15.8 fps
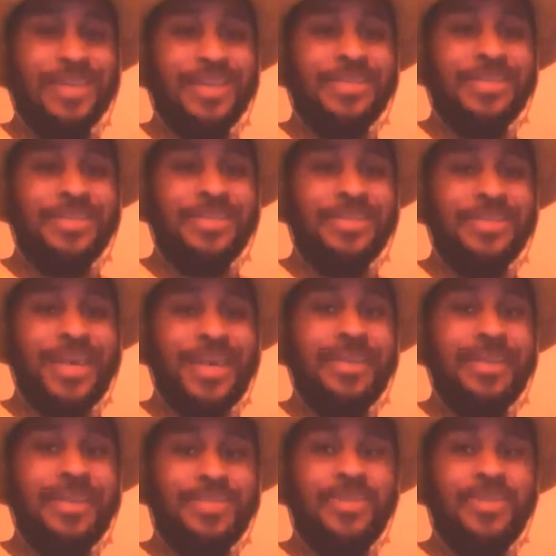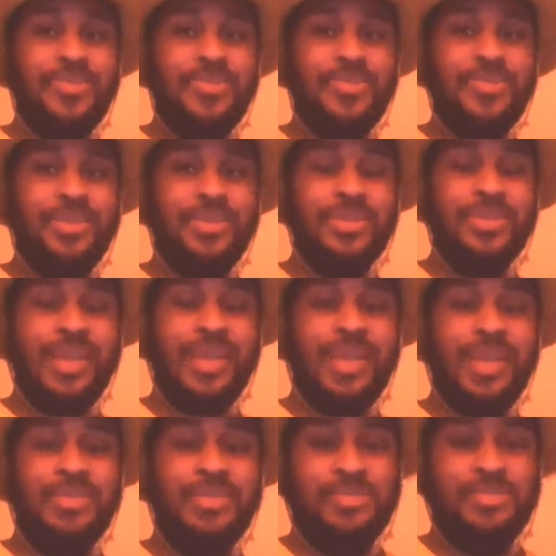Since the game's entrance, since the
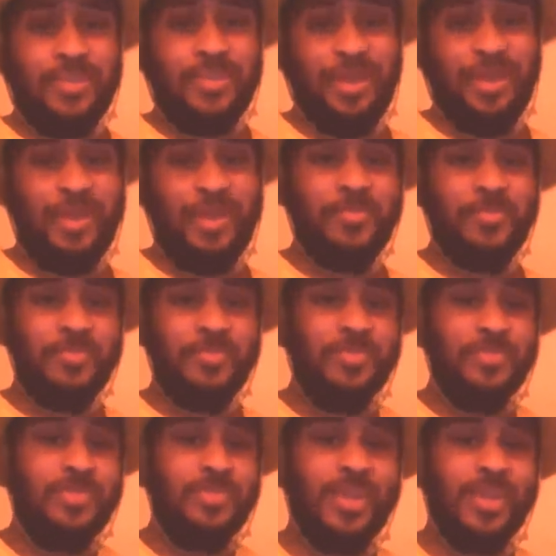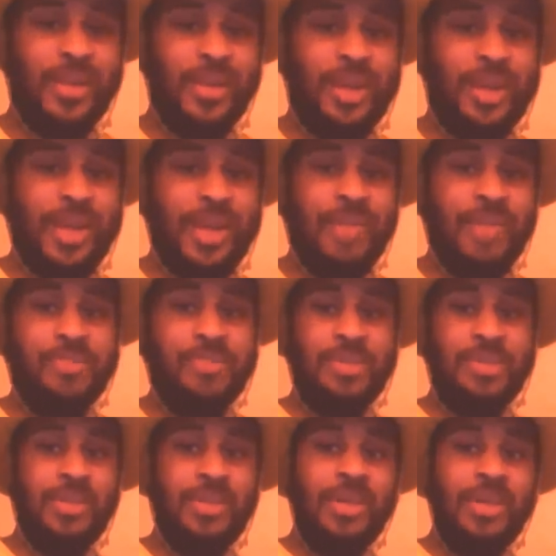game's um,
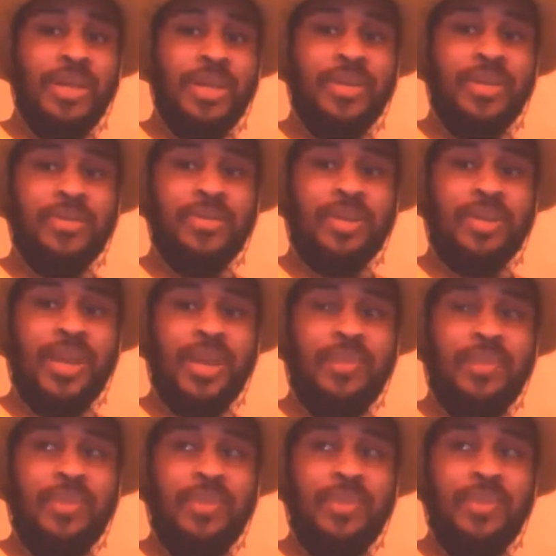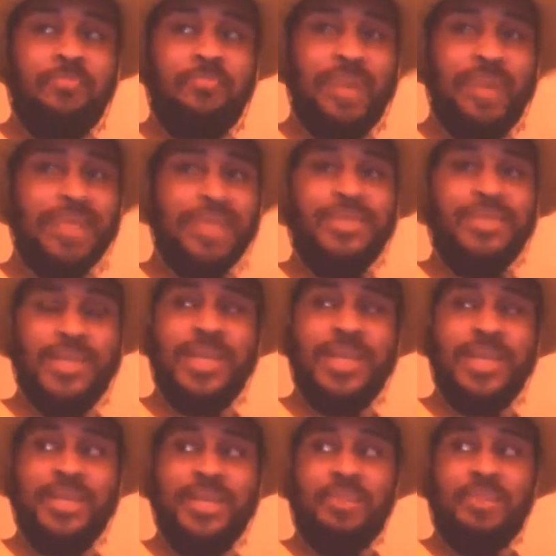announcement, it the one of the biggest
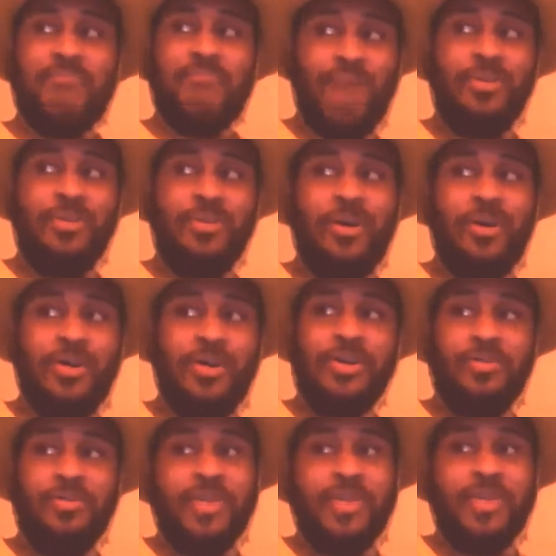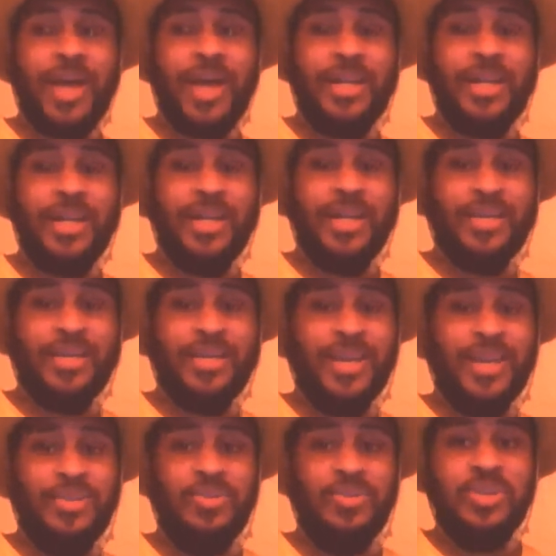things about Arkham Knight is
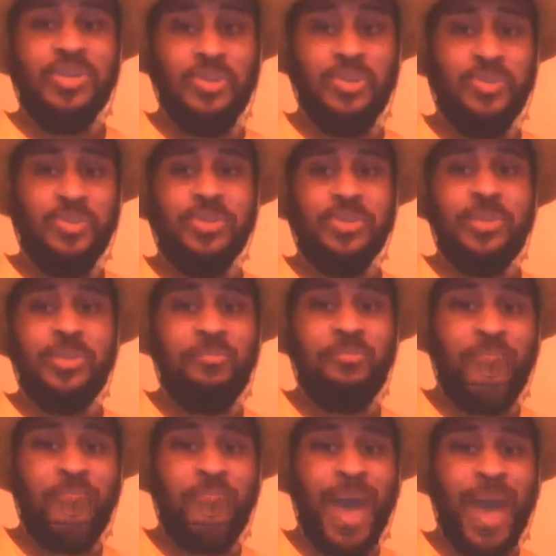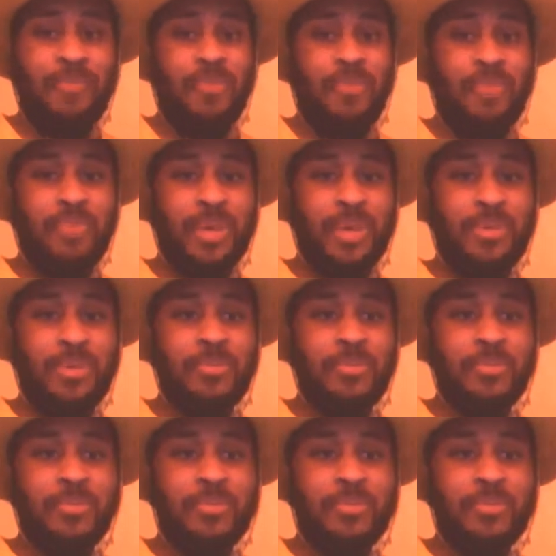that you can use the Batmobile.